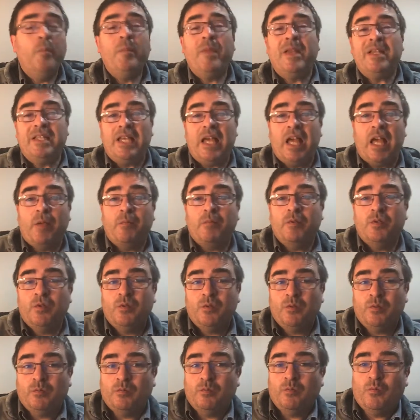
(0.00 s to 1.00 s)
Wonder how many
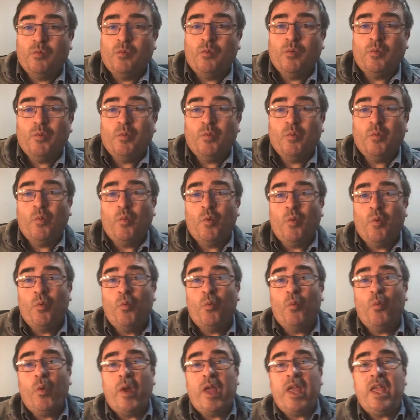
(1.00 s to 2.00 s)
times
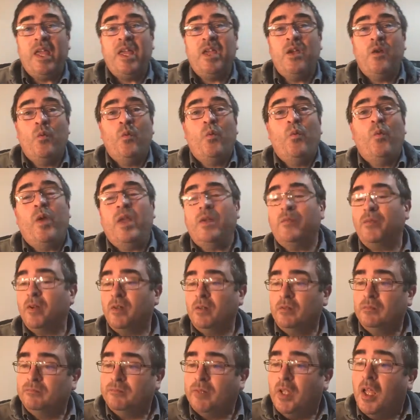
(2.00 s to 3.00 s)
we
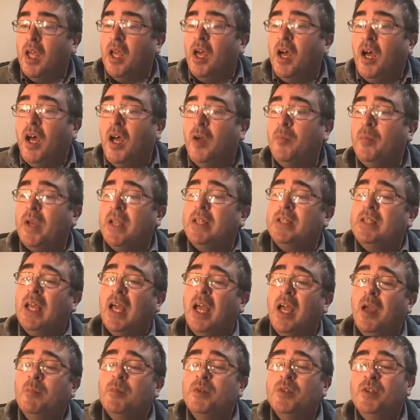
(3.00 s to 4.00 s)
waver. How
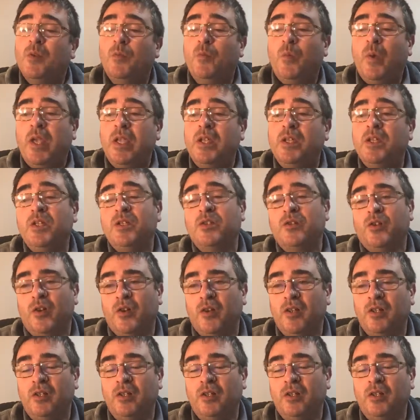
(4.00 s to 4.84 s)
many times do we